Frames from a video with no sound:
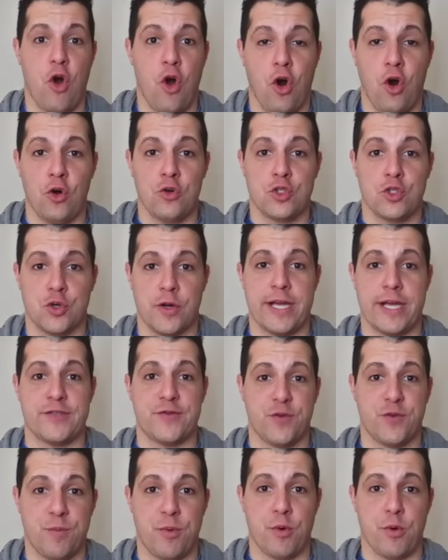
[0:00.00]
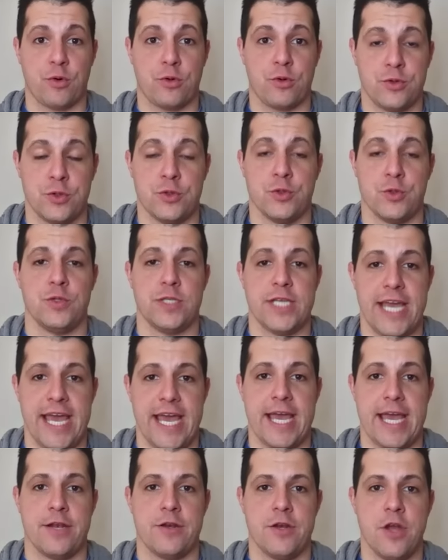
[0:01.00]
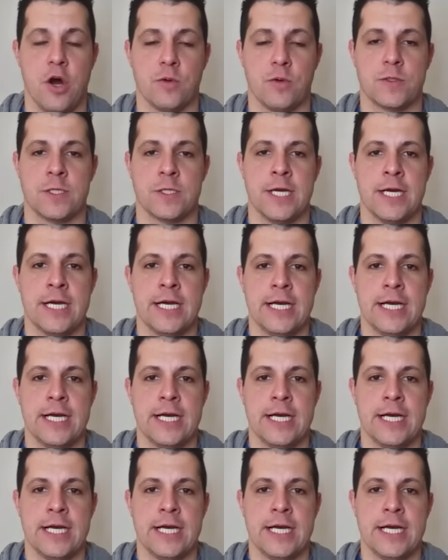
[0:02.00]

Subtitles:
all transfer portal news and notes.